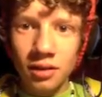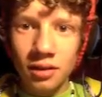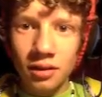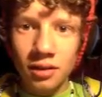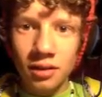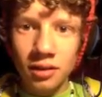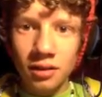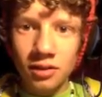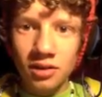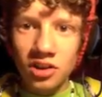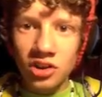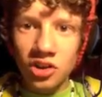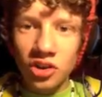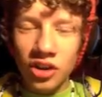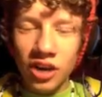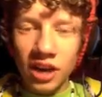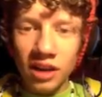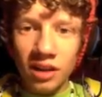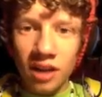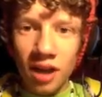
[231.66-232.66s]
What?
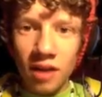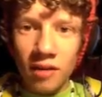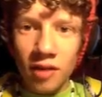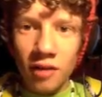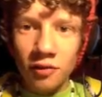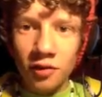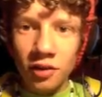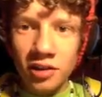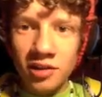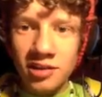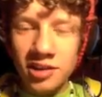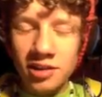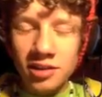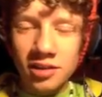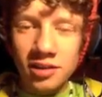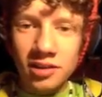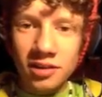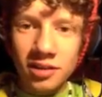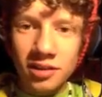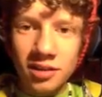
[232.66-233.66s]
Did you get that
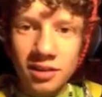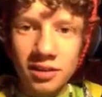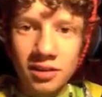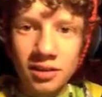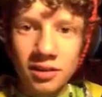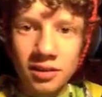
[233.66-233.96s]
reference?